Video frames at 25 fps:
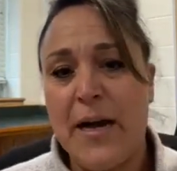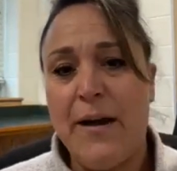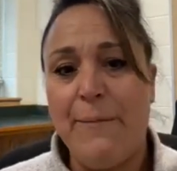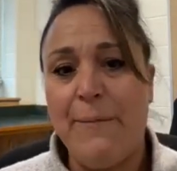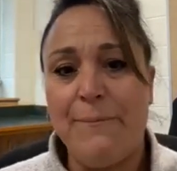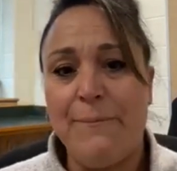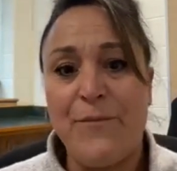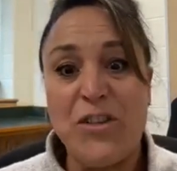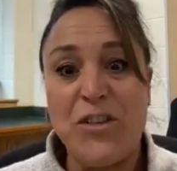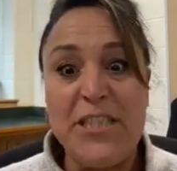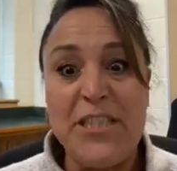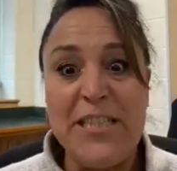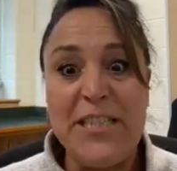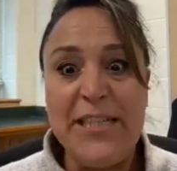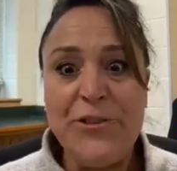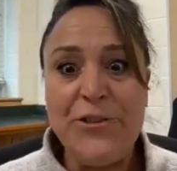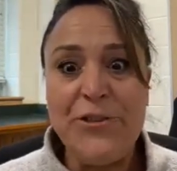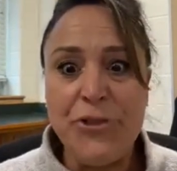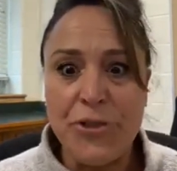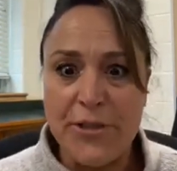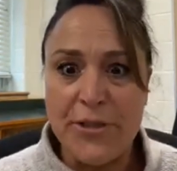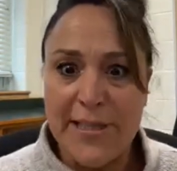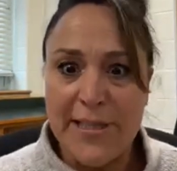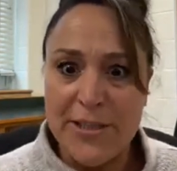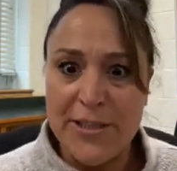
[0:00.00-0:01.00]
um, for
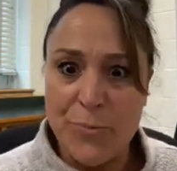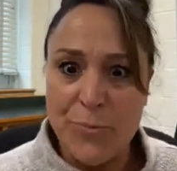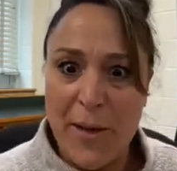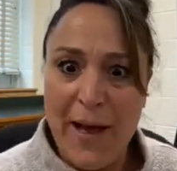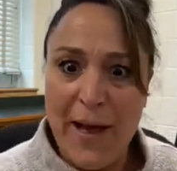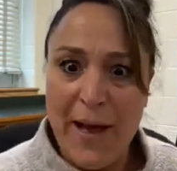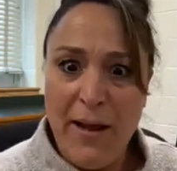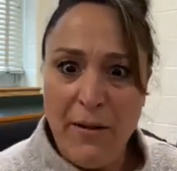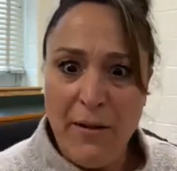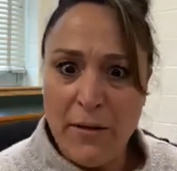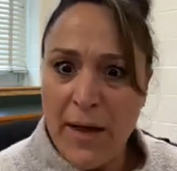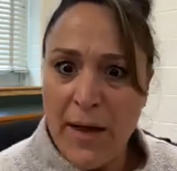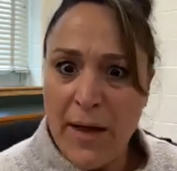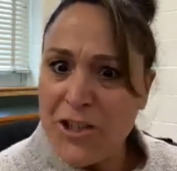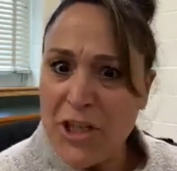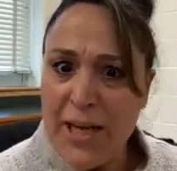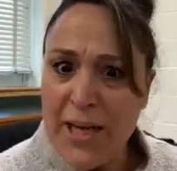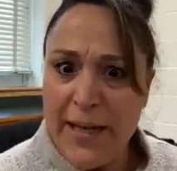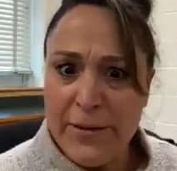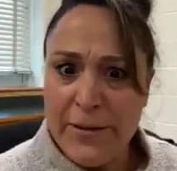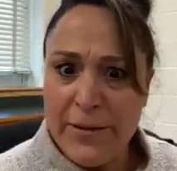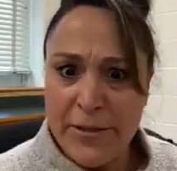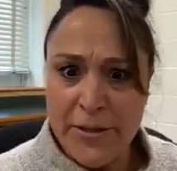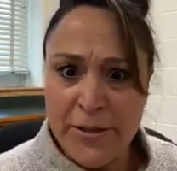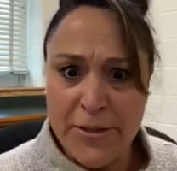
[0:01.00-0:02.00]
teachers as well,
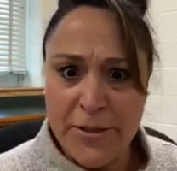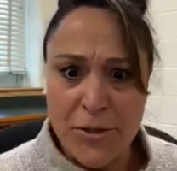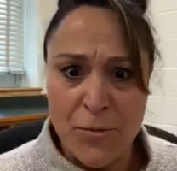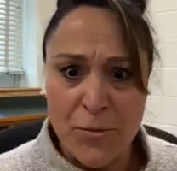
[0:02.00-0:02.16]
educators